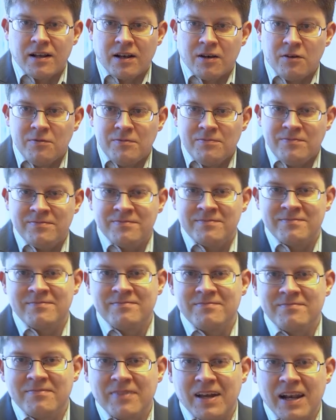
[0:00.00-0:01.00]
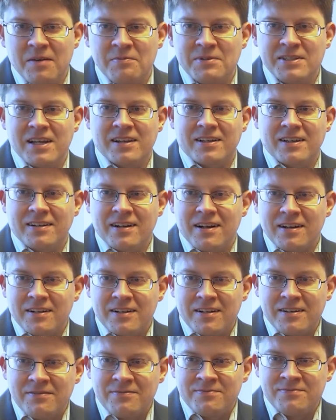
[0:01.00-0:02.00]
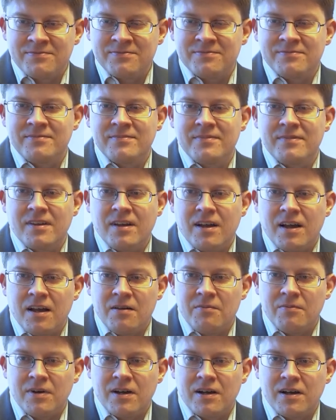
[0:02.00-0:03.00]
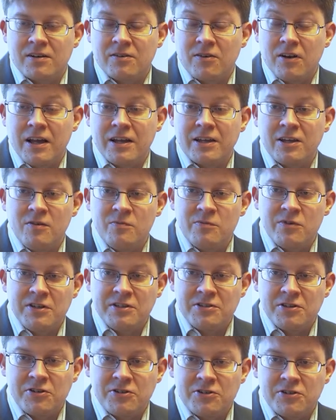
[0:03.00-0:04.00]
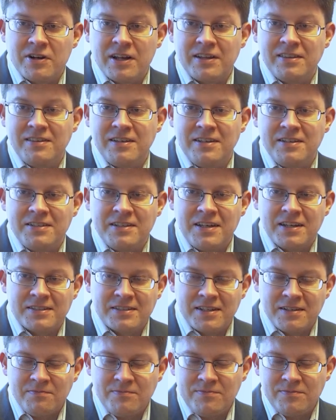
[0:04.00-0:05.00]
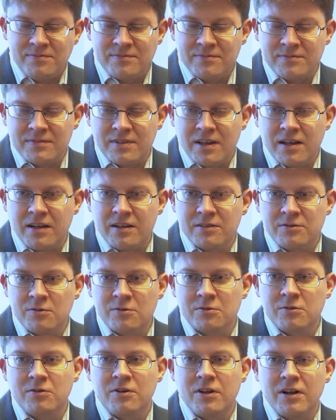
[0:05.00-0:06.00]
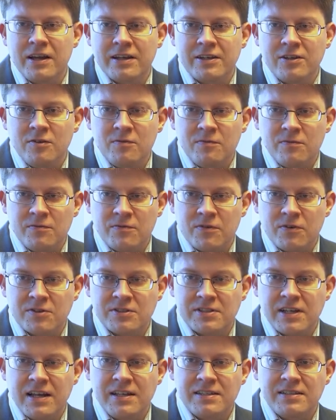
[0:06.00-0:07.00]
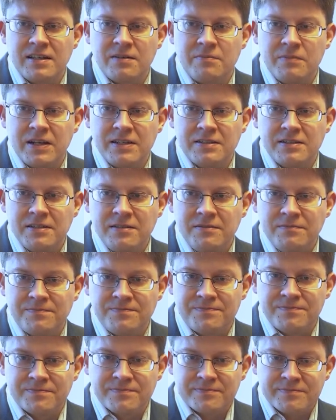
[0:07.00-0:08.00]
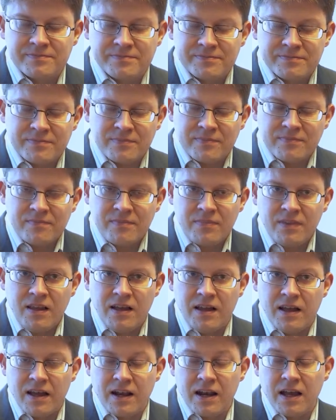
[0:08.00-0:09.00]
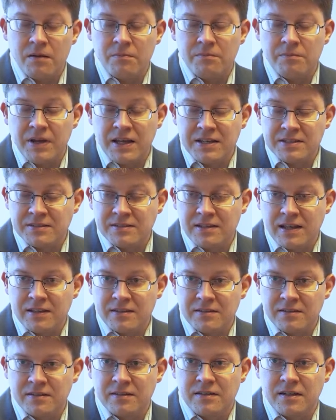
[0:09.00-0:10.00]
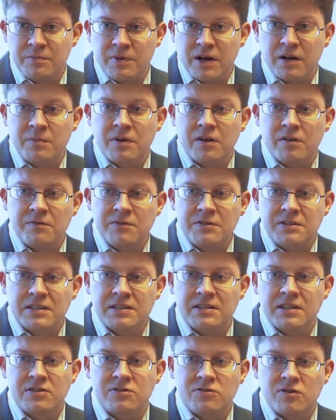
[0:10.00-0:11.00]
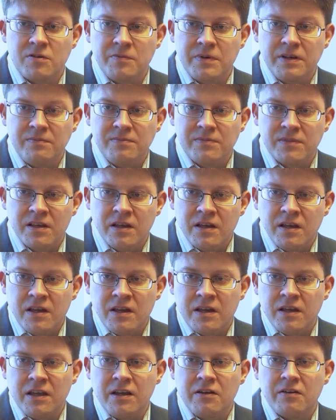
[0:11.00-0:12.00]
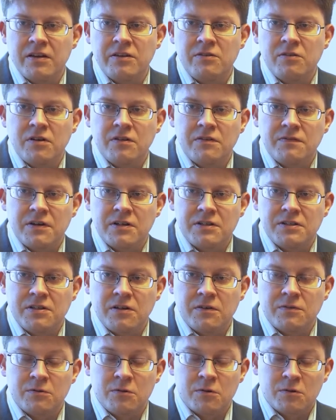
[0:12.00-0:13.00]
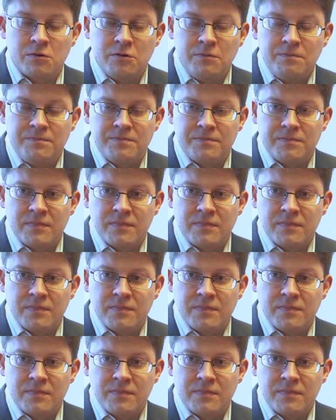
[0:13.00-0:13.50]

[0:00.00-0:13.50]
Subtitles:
Hello, my name is Erkki Kankare. I'm a Collegium researcher at TCSM, the Turku Collegium for Science and Medicine. And I'm based at the Department of Physics and Astronomy here at University of Turku.